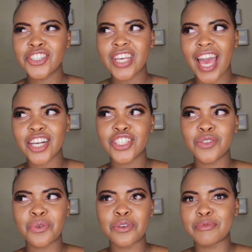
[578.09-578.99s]
She
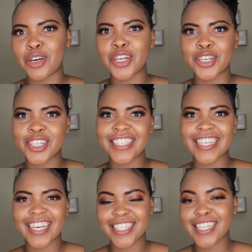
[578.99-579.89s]
actually caught me on a good
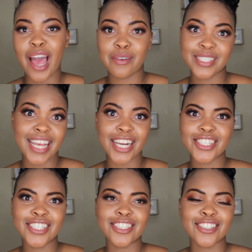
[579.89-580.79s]
day because I was
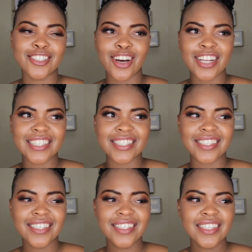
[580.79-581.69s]
actually
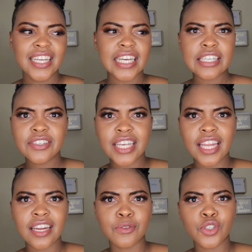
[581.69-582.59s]
not
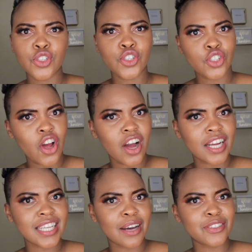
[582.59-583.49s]
irritated. I was just
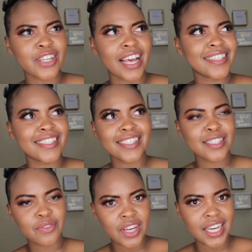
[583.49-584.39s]
shocked. I was like, this
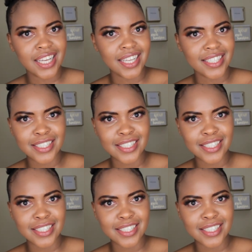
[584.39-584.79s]
is funny.